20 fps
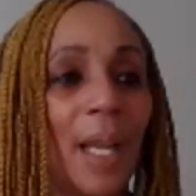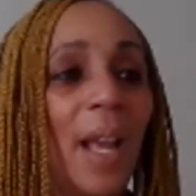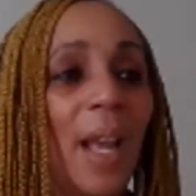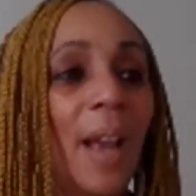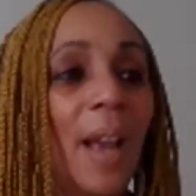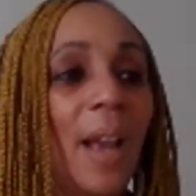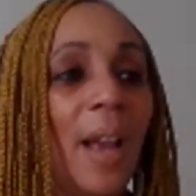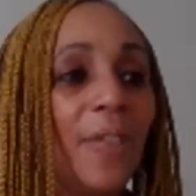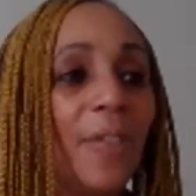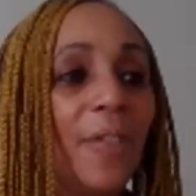
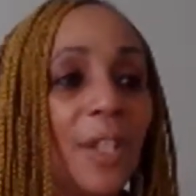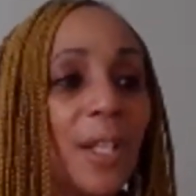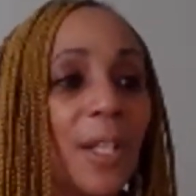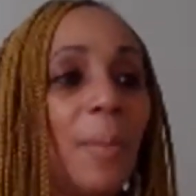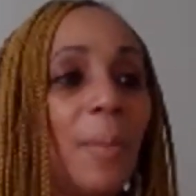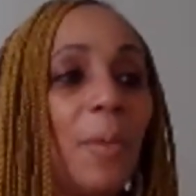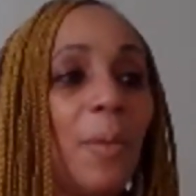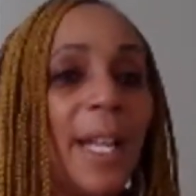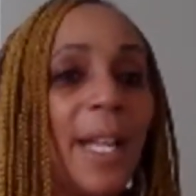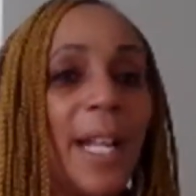For
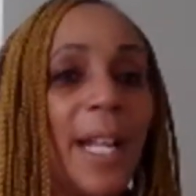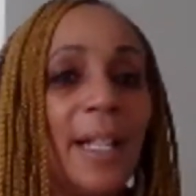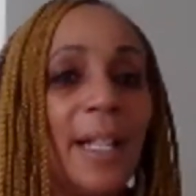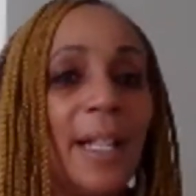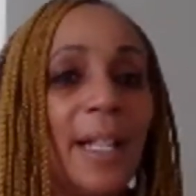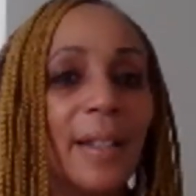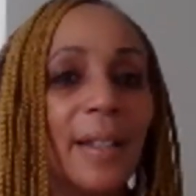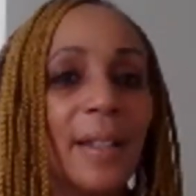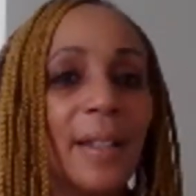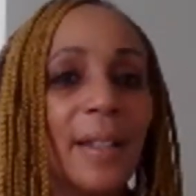someone
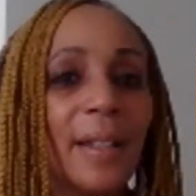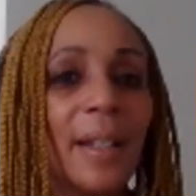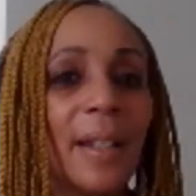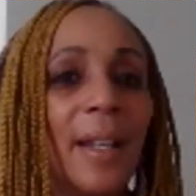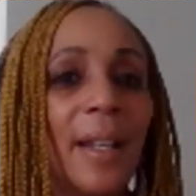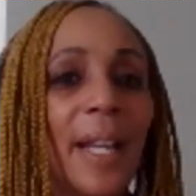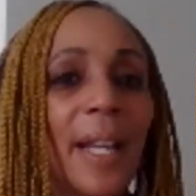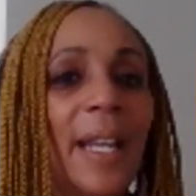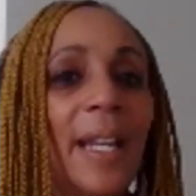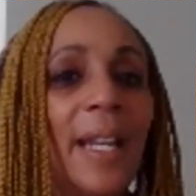else
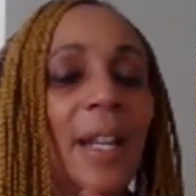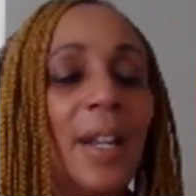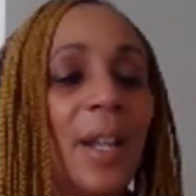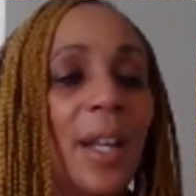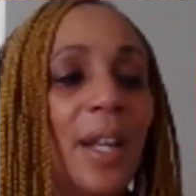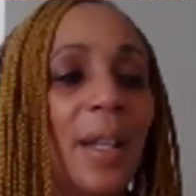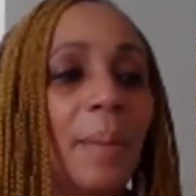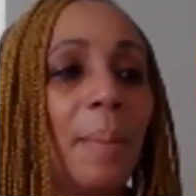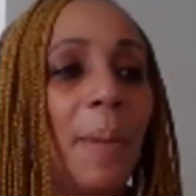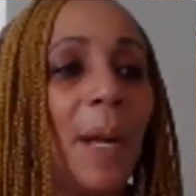in
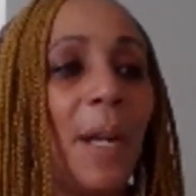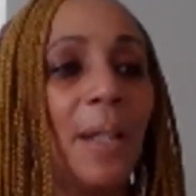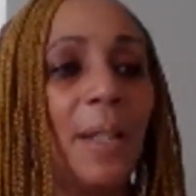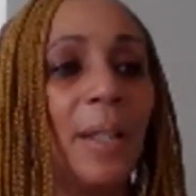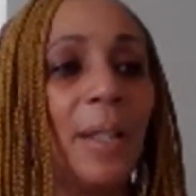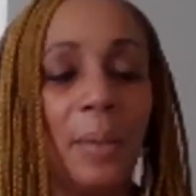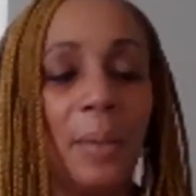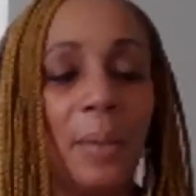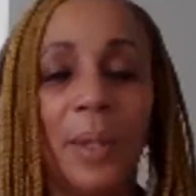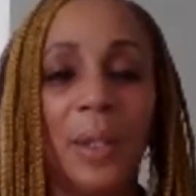another part of the
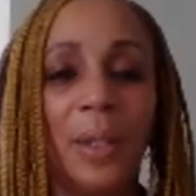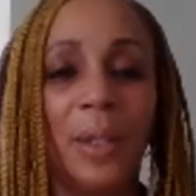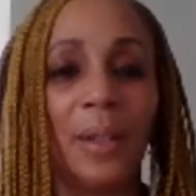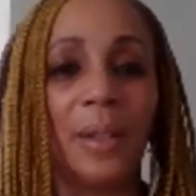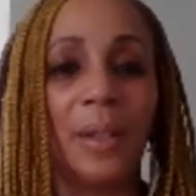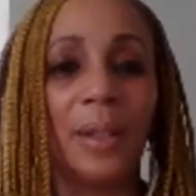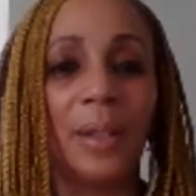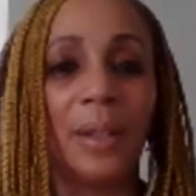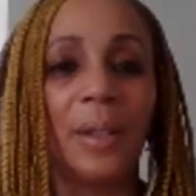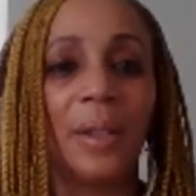
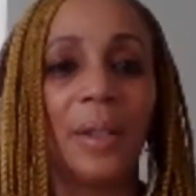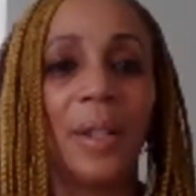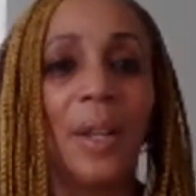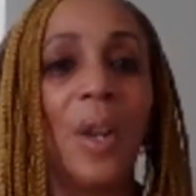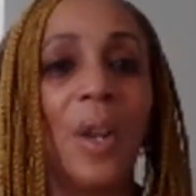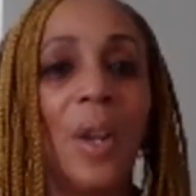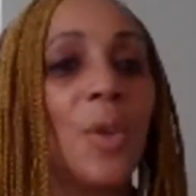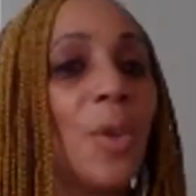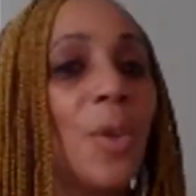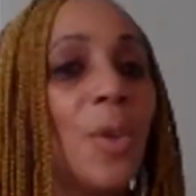world,
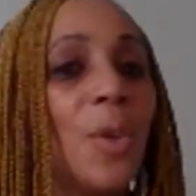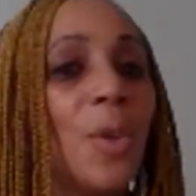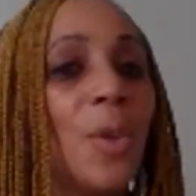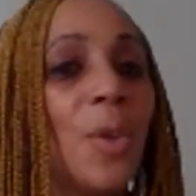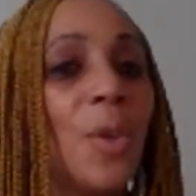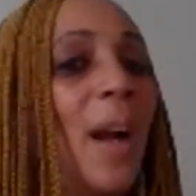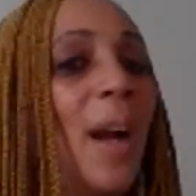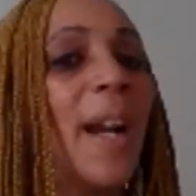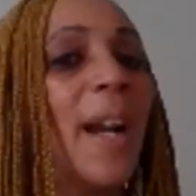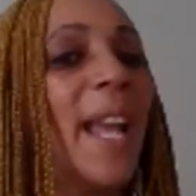you
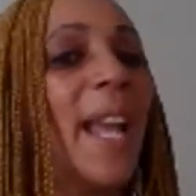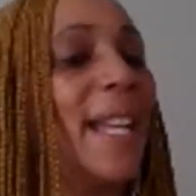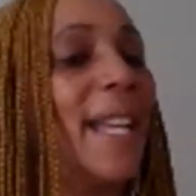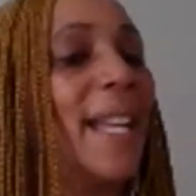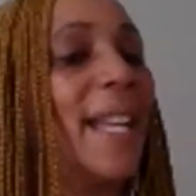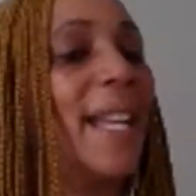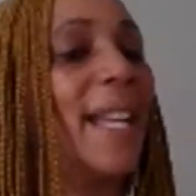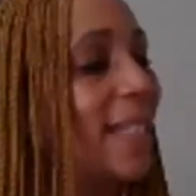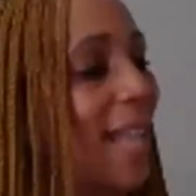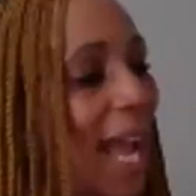are
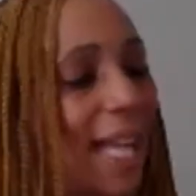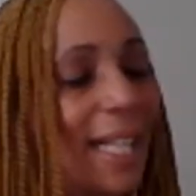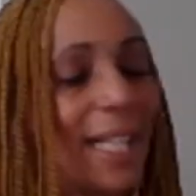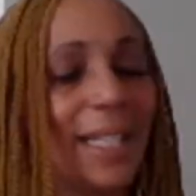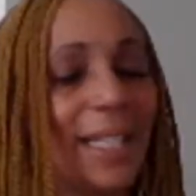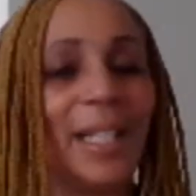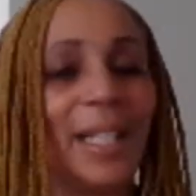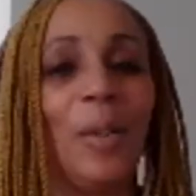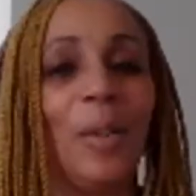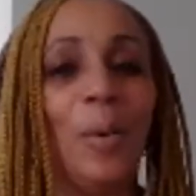
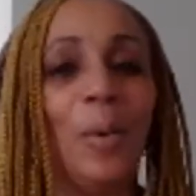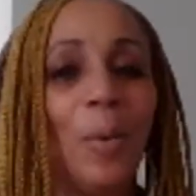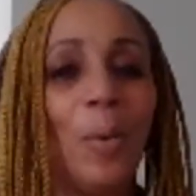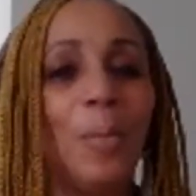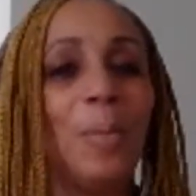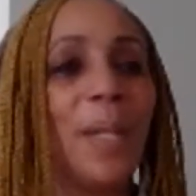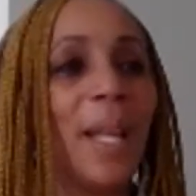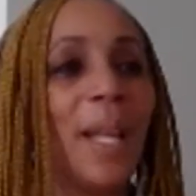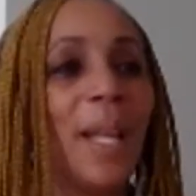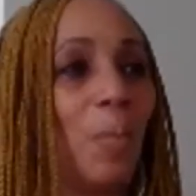exactly
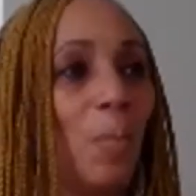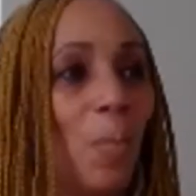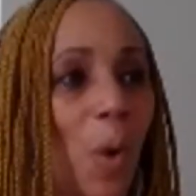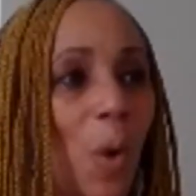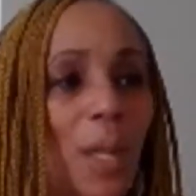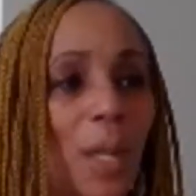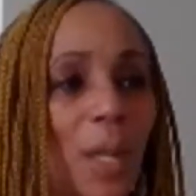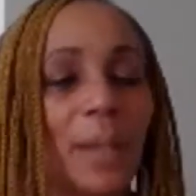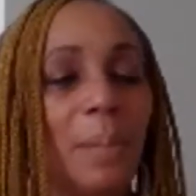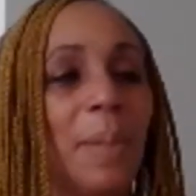whom they
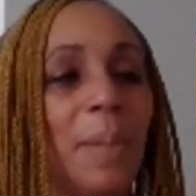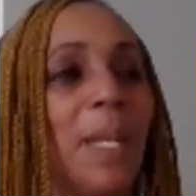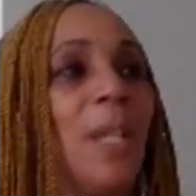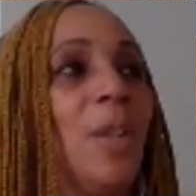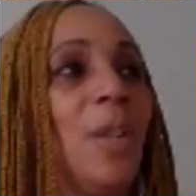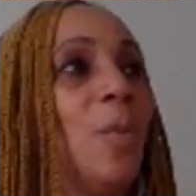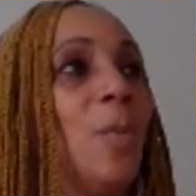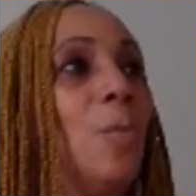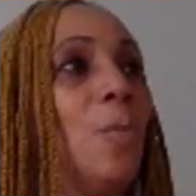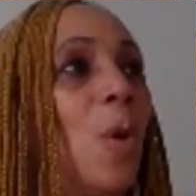want to be.
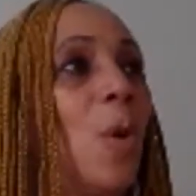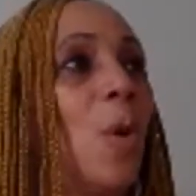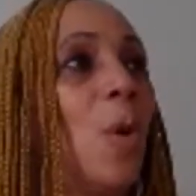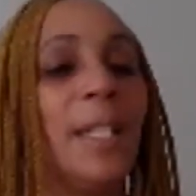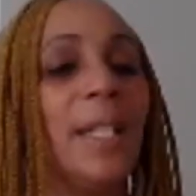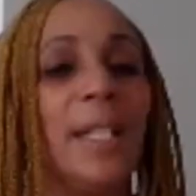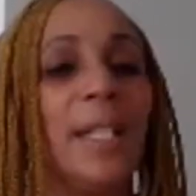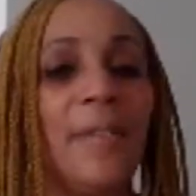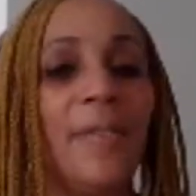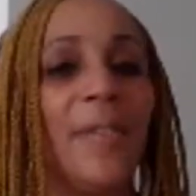You want
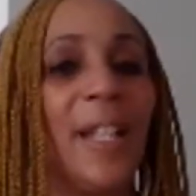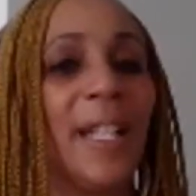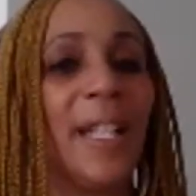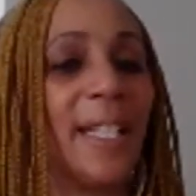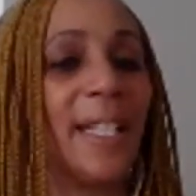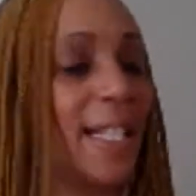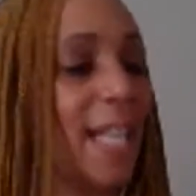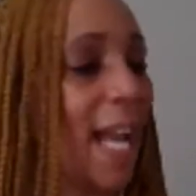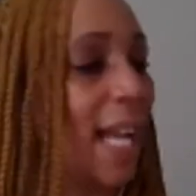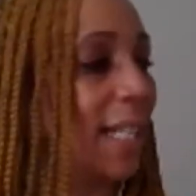to live
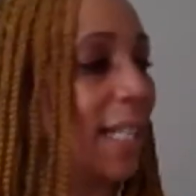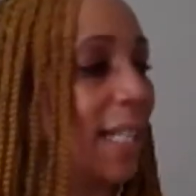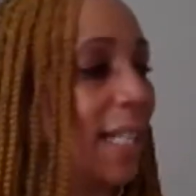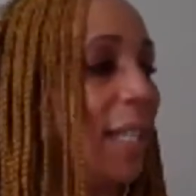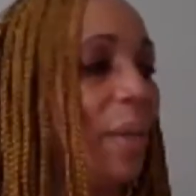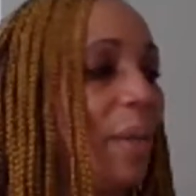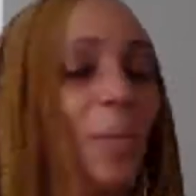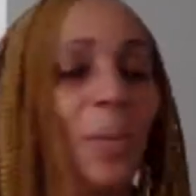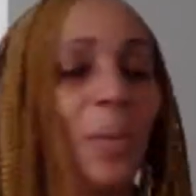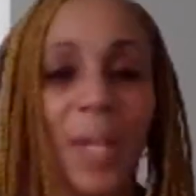exactly
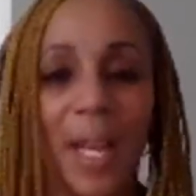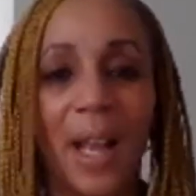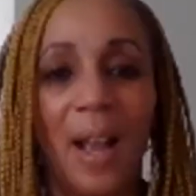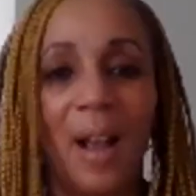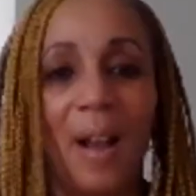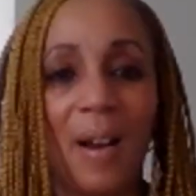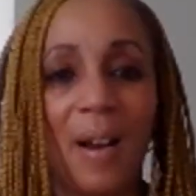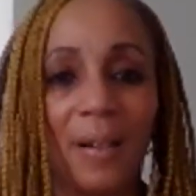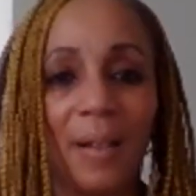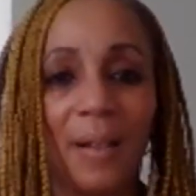who they
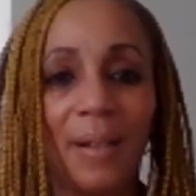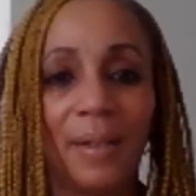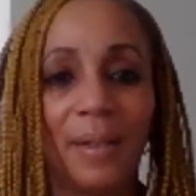are.